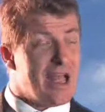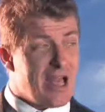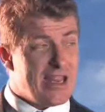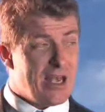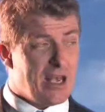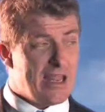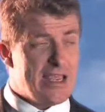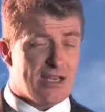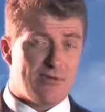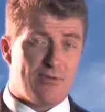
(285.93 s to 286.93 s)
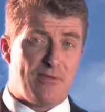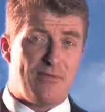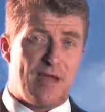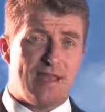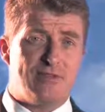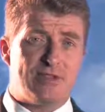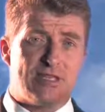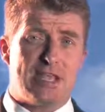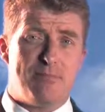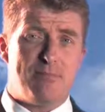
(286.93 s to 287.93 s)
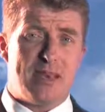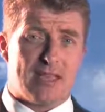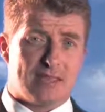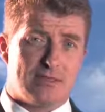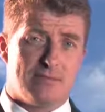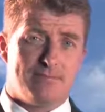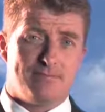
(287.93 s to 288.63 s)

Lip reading: And it leaked for 5 to 10 minutes.